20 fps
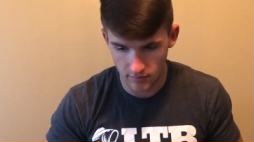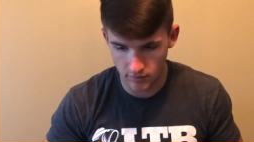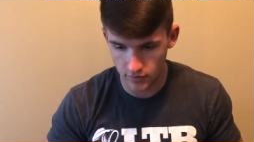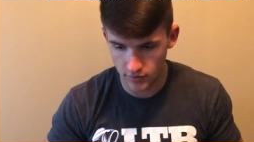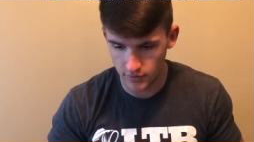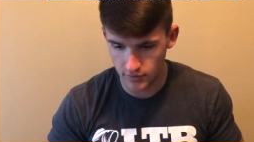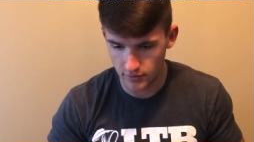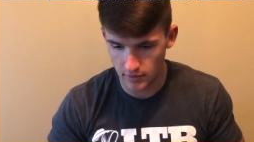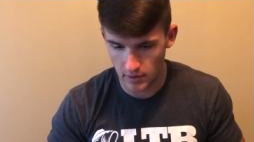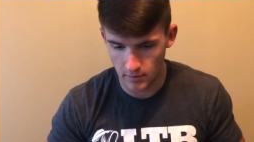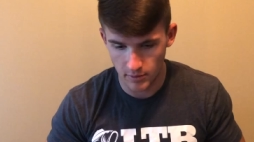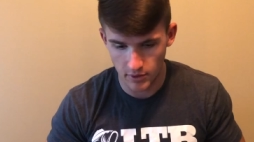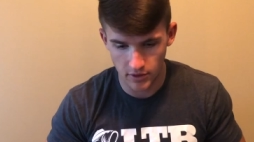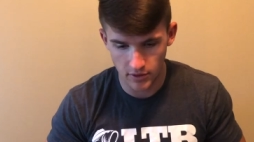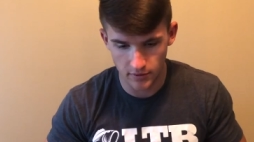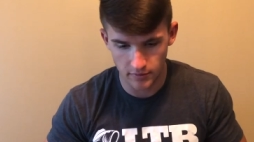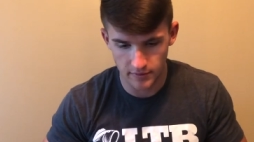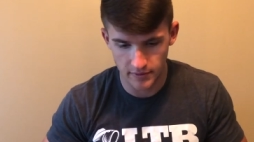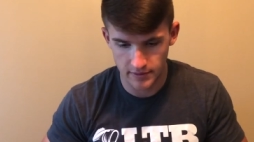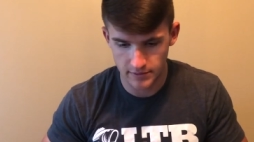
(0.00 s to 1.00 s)
and blue. I'm gonna
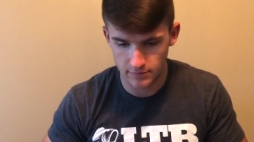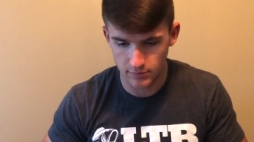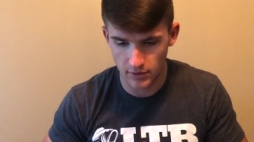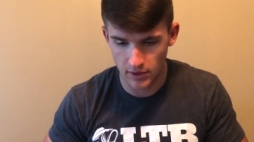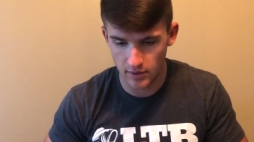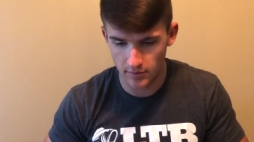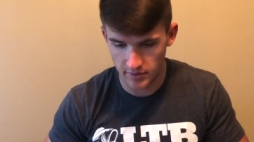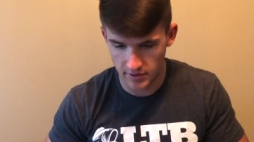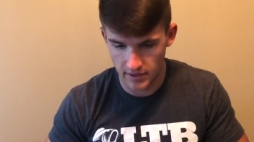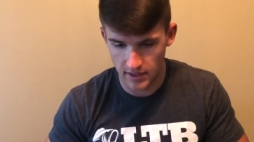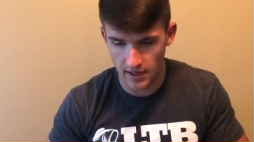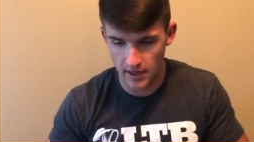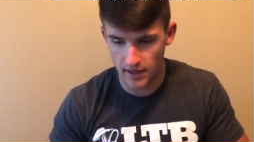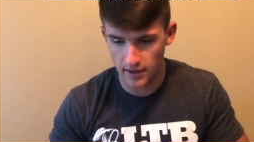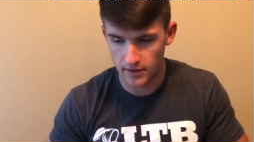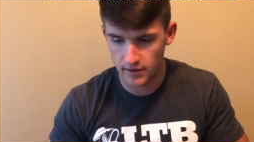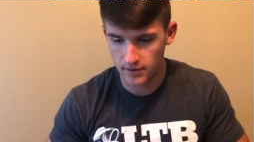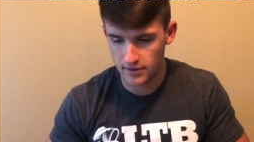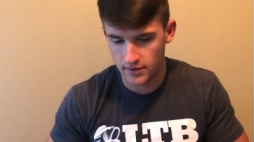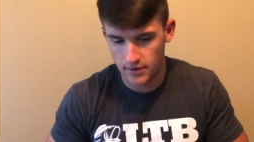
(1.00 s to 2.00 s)
load this one up in
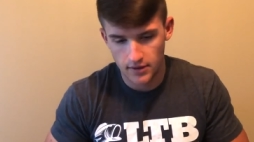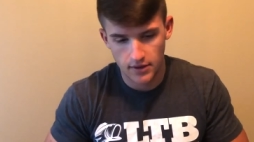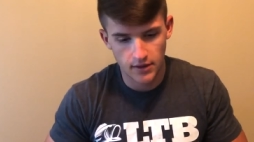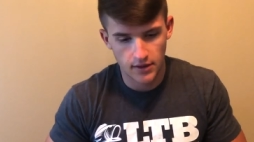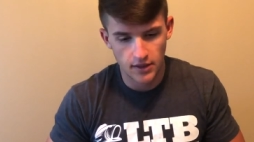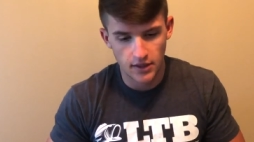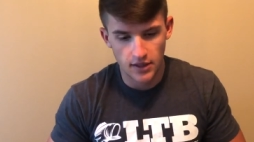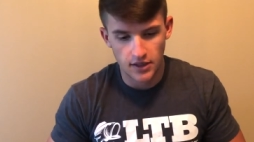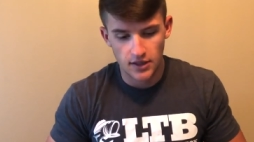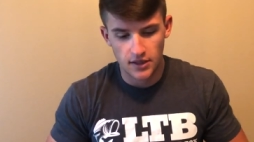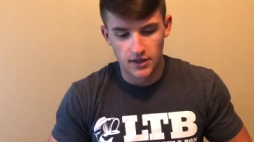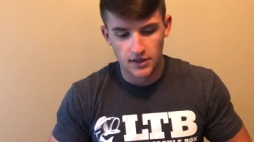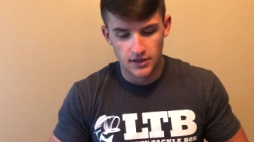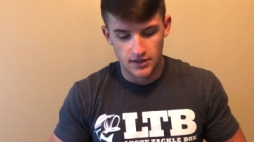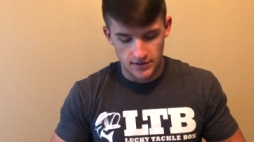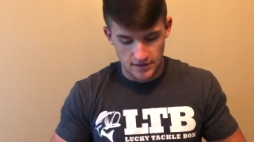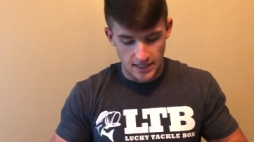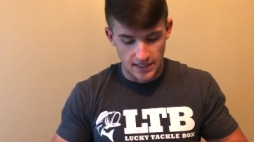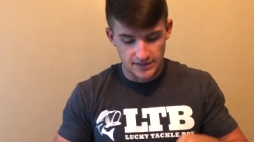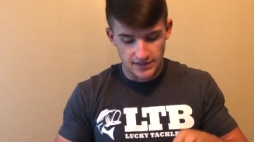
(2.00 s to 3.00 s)
that.
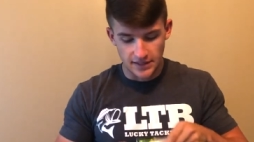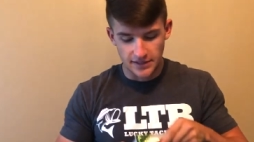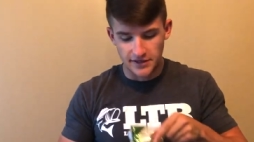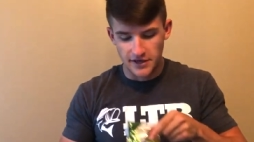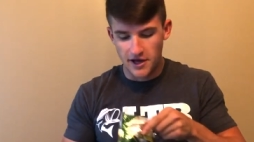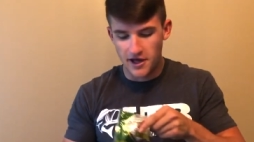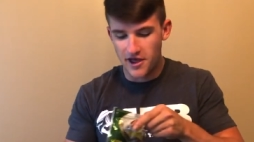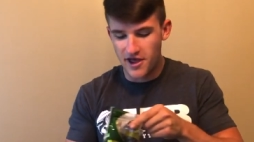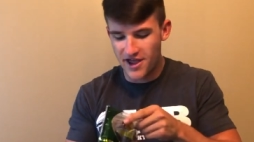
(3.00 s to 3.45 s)
That's another,